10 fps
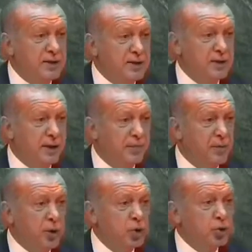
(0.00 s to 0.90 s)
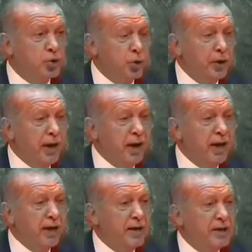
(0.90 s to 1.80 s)
to become the International
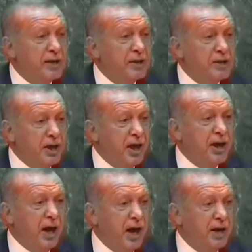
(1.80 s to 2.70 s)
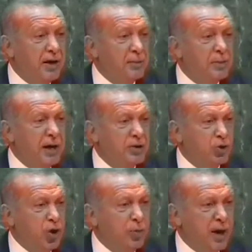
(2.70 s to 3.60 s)
Day for Solidarity
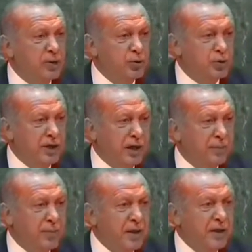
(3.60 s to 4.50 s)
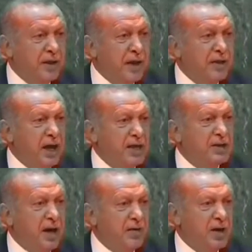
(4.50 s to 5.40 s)
Against Islamophobia.
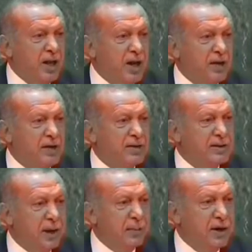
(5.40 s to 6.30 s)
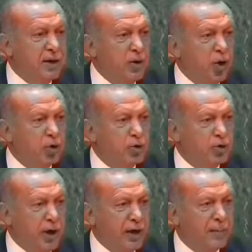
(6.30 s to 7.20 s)
I also
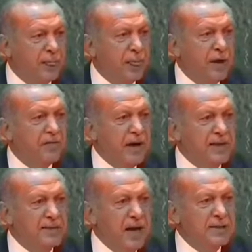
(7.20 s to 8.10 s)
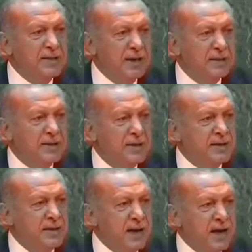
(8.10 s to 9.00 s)
invite the Islamic world to start
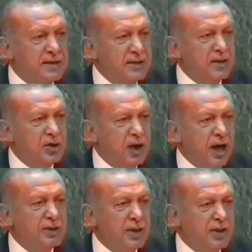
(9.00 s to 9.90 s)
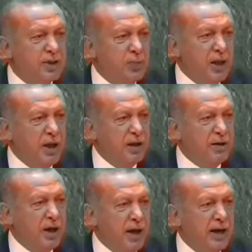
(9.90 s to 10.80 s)
a thorough assessment of all the
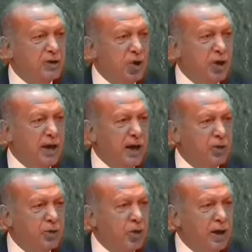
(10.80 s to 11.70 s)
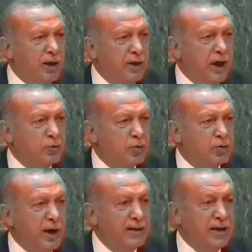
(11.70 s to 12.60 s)
issues, particularly the
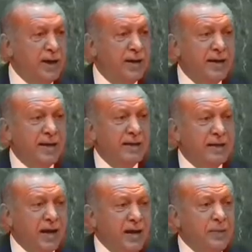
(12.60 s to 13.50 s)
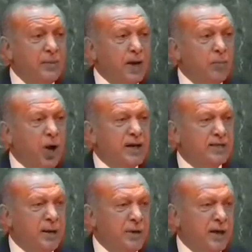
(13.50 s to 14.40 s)
Sunni-Shia divide, which
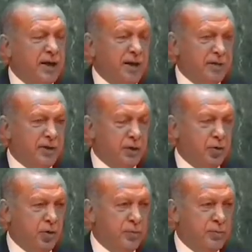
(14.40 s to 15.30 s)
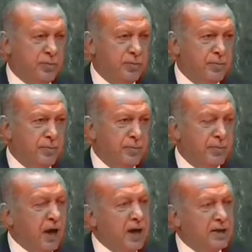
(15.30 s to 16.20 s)
have provided so far the ground for
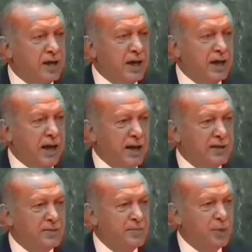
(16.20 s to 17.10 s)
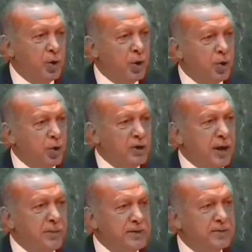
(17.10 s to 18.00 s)
its internal conflicts, as
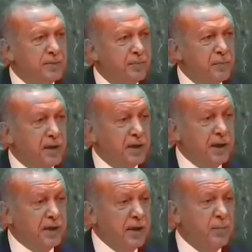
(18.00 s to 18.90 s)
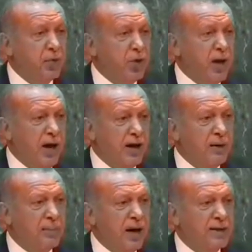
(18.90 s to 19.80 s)
well,
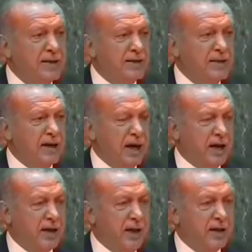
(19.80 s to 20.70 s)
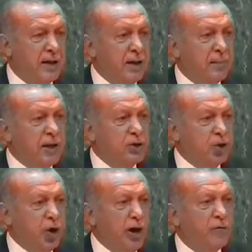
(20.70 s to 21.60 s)
which served
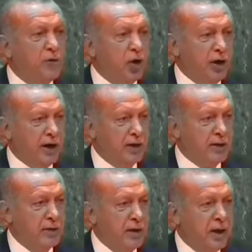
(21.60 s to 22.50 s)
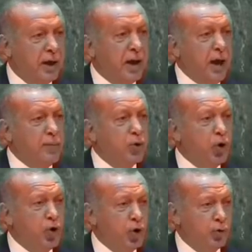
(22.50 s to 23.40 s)
as political instruments for power
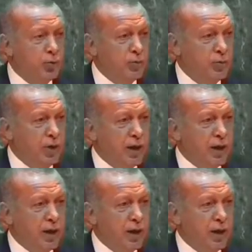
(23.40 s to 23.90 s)
struggles